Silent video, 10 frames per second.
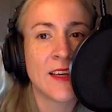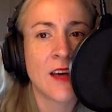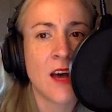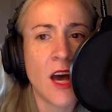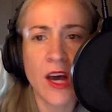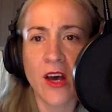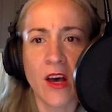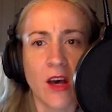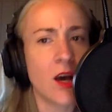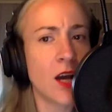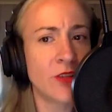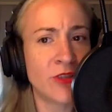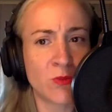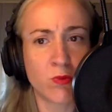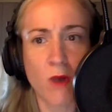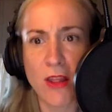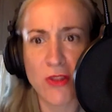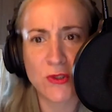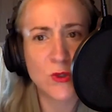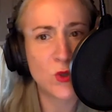I just read
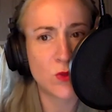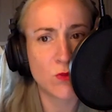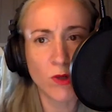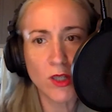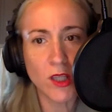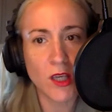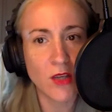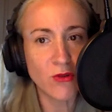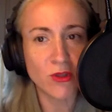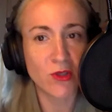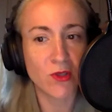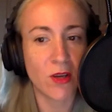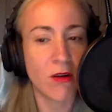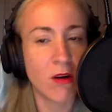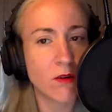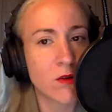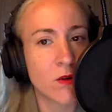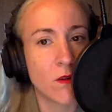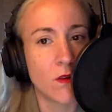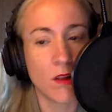this really interesting
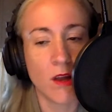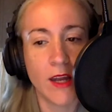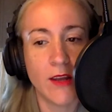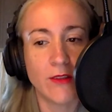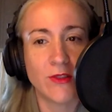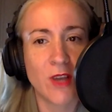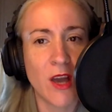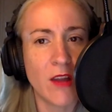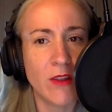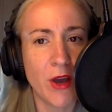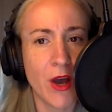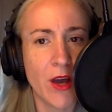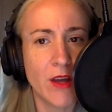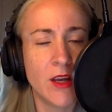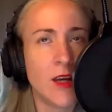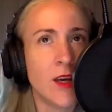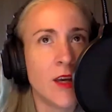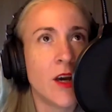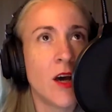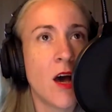article and it said that
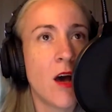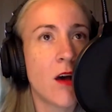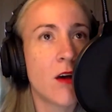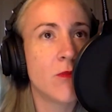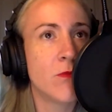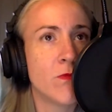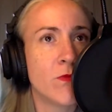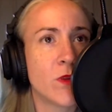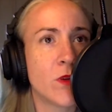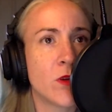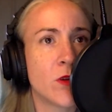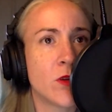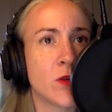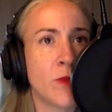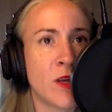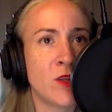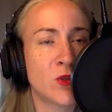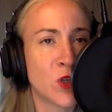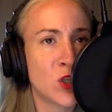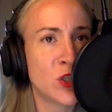by these
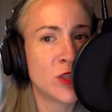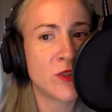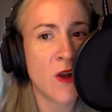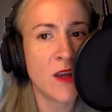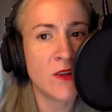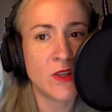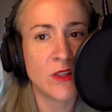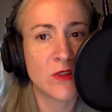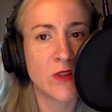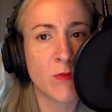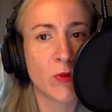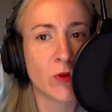Christian scientists that